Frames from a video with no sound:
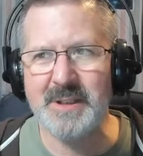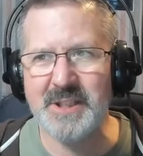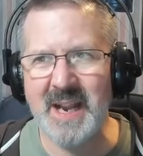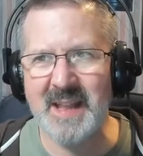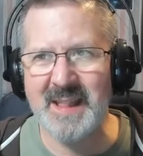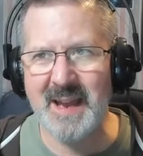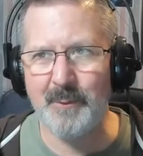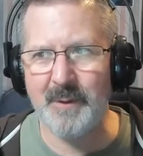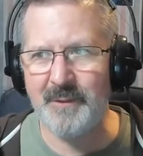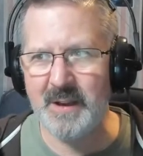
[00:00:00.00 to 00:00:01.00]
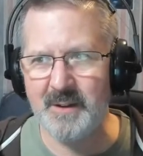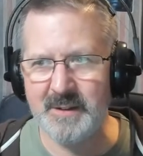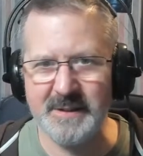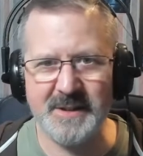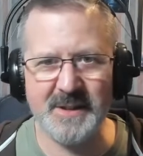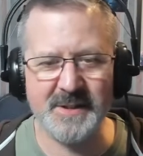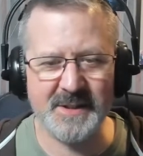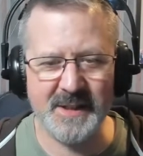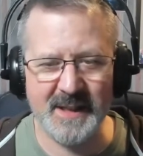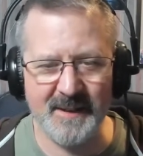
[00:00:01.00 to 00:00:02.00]
I would share that with you
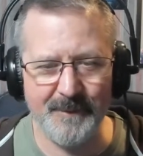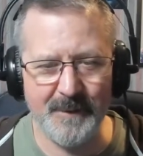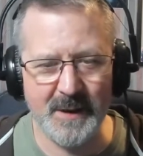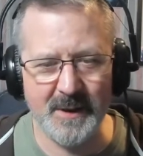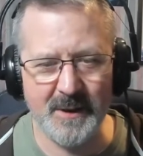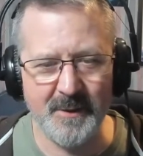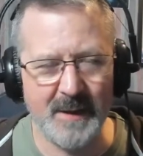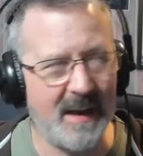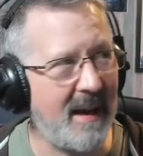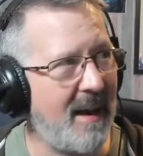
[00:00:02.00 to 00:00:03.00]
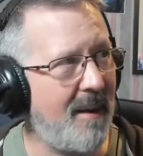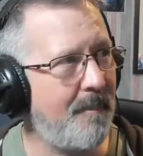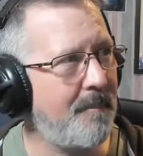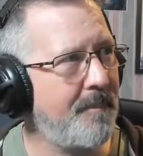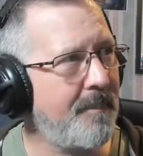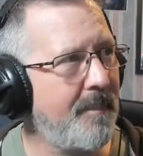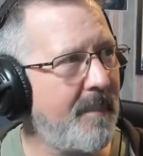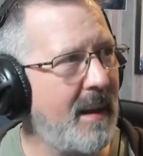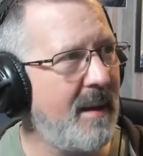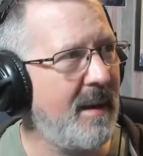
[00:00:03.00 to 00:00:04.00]
just to give you um,
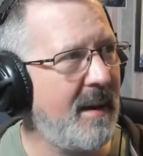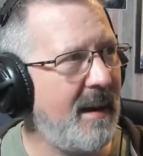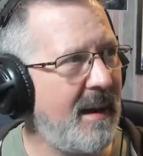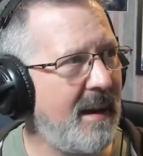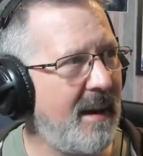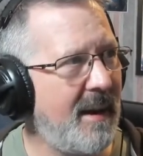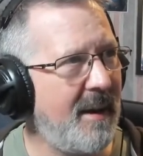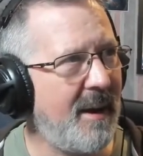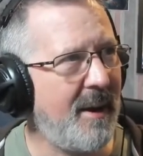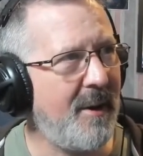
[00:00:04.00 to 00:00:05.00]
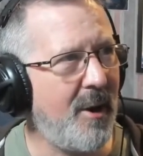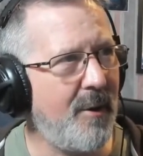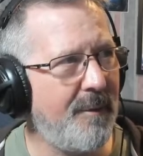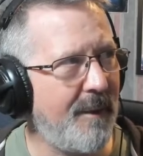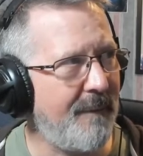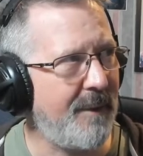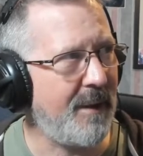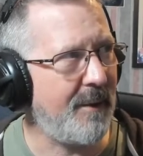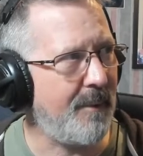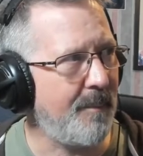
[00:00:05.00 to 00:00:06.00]
uh, a, an
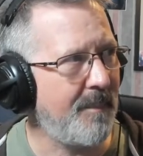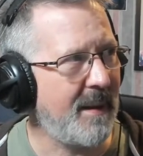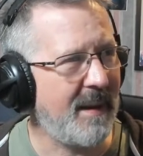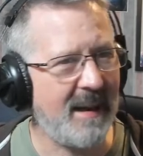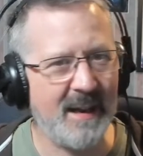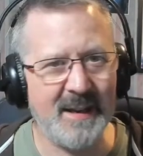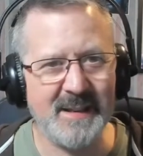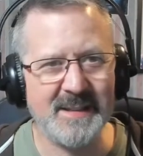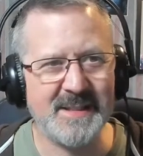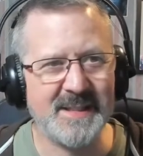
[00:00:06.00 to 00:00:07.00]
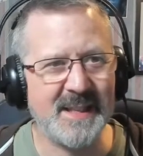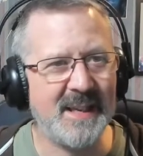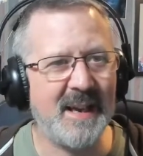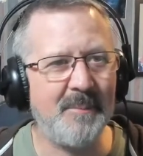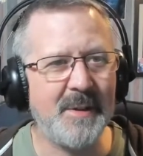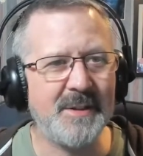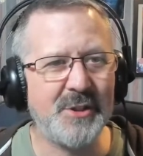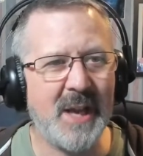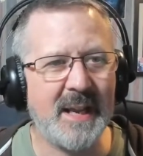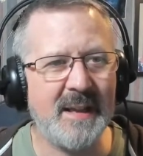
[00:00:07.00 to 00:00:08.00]
overview and see, I'm
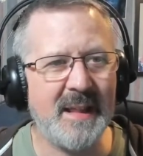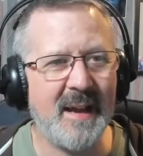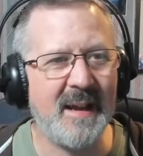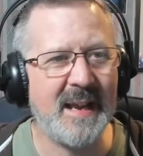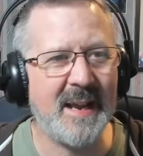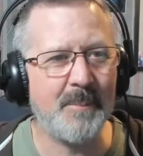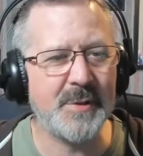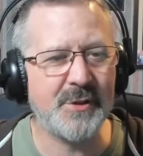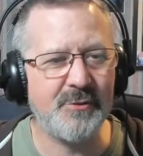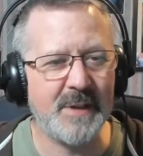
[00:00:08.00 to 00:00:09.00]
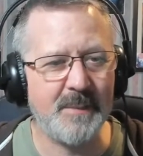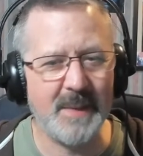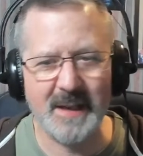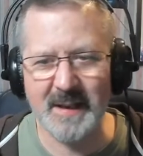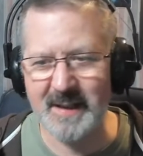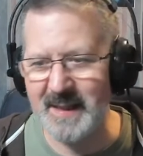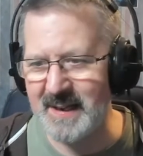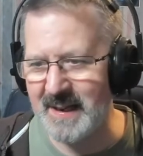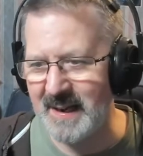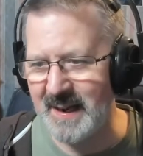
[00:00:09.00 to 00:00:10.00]
just checking that I am streaming. I
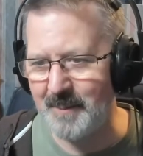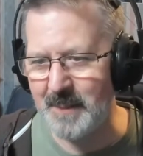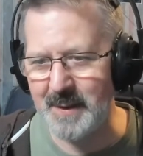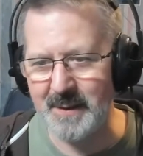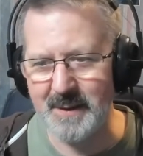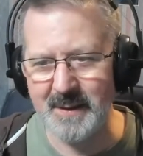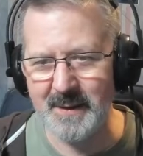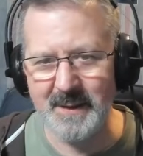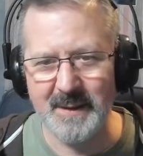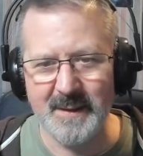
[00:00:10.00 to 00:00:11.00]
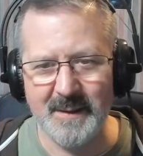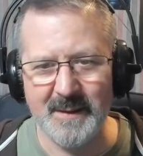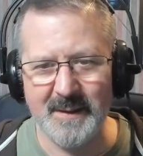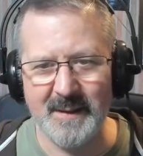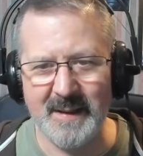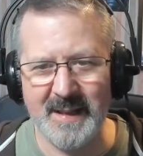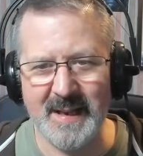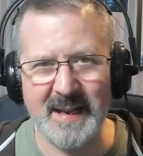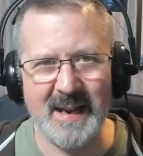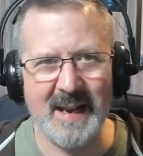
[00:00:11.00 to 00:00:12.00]
think I am. I
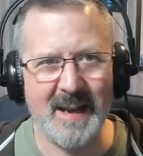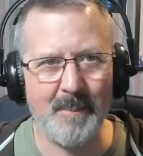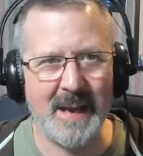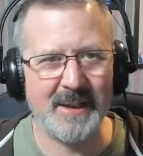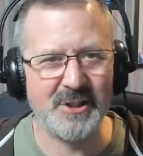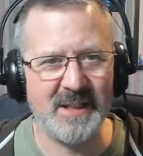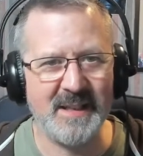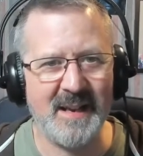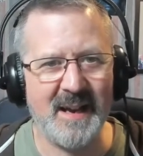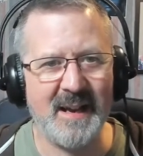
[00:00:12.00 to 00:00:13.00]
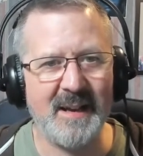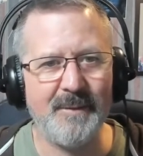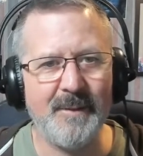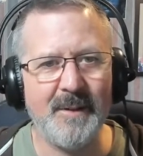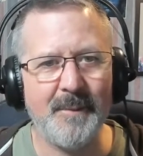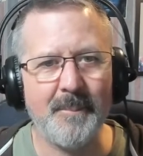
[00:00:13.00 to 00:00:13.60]
think I am actually live.